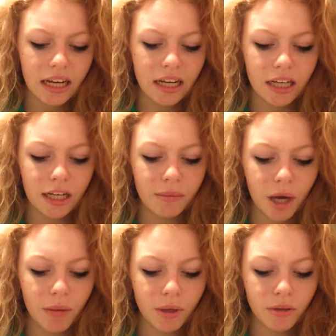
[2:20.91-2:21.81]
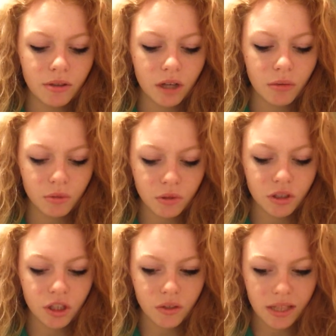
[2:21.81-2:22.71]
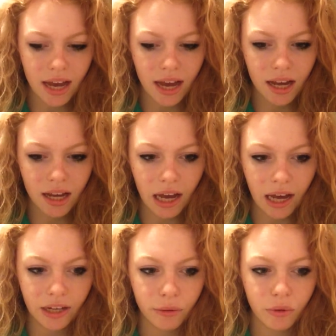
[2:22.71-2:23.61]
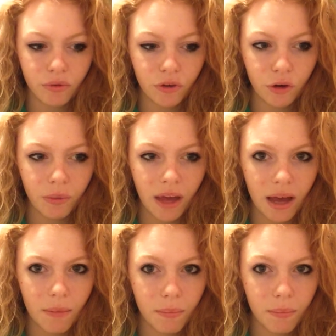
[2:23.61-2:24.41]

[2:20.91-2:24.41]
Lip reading: I would want to use that, and I would film that